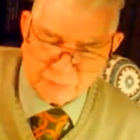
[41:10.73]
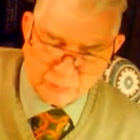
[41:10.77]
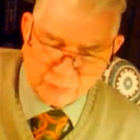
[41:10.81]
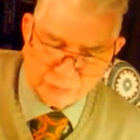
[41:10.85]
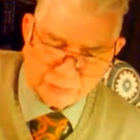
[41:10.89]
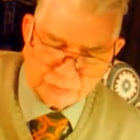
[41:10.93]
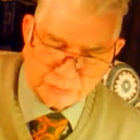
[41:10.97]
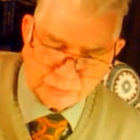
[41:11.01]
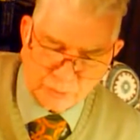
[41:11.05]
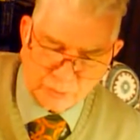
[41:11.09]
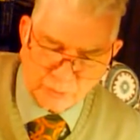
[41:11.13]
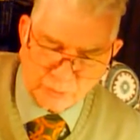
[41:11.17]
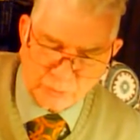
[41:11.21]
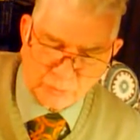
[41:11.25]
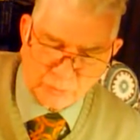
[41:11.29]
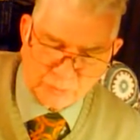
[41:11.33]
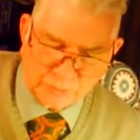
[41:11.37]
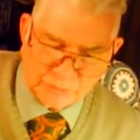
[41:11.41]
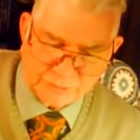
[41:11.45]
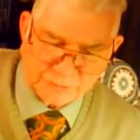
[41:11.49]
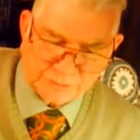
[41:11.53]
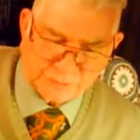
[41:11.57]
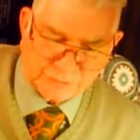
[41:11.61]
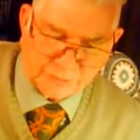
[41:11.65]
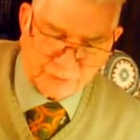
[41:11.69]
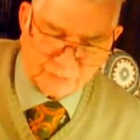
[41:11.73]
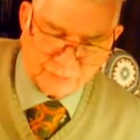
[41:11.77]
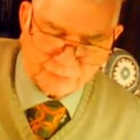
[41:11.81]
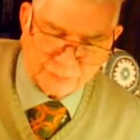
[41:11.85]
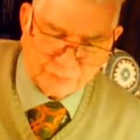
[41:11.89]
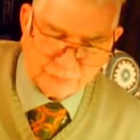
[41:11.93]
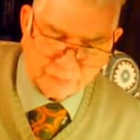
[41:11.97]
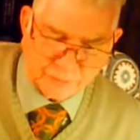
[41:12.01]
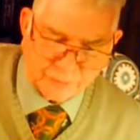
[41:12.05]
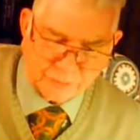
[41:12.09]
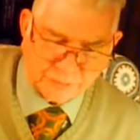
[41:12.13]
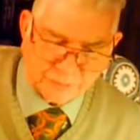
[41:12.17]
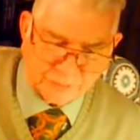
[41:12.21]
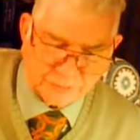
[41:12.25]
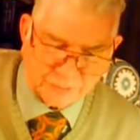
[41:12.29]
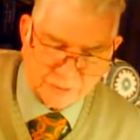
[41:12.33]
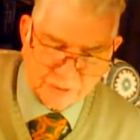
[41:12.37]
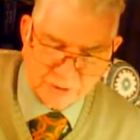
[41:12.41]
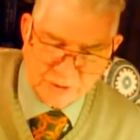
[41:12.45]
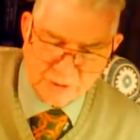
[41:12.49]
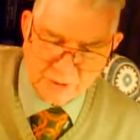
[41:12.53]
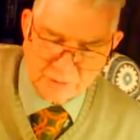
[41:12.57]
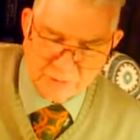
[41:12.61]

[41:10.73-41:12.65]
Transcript: foretold his sufferings